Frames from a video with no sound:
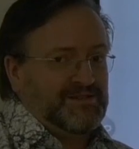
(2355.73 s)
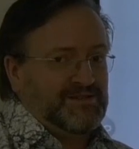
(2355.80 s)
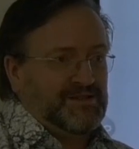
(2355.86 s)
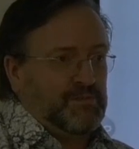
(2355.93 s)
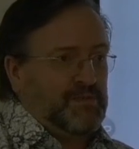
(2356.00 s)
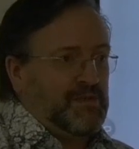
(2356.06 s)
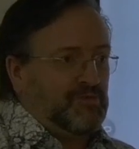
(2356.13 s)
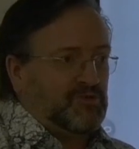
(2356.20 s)

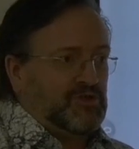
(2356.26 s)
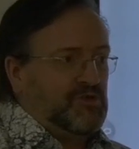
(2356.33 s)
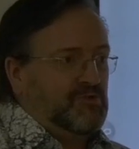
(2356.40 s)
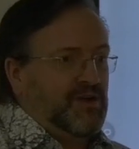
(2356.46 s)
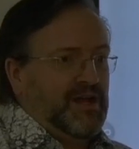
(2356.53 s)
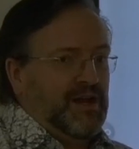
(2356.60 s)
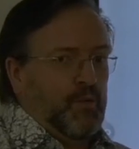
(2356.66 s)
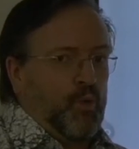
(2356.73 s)
So people
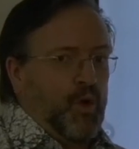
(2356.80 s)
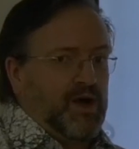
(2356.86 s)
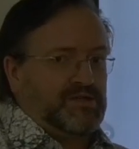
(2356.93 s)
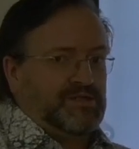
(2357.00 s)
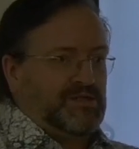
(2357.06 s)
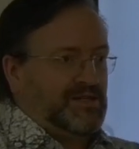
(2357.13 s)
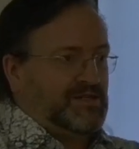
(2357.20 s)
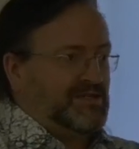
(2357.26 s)
tune in and
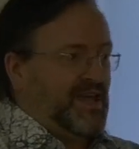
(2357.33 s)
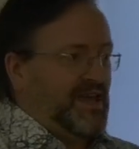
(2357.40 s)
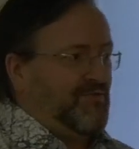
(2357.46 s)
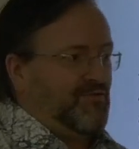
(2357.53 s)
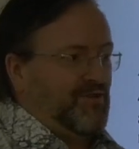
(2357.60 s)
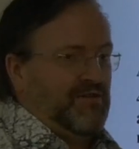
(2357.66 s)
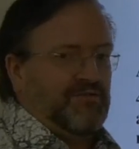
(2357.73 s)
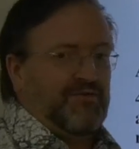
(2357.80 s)
watch this.
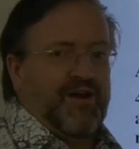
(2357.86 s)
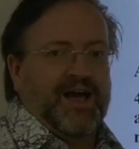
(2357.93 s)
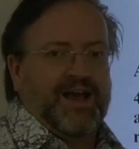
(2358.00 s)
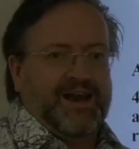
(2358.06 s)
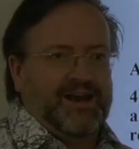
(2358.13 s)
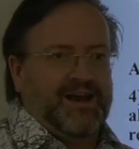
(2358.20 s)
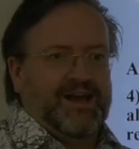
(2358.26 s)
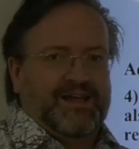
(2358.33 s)
Every
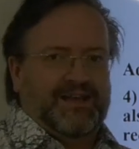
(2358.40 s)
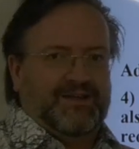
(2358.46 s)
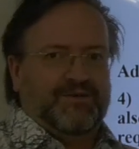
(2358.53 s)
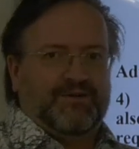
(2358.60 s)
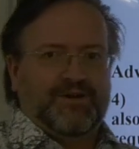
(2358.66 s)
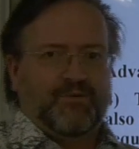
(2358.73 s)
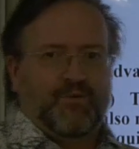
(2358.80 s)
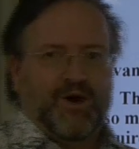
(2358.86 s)
Friday night you can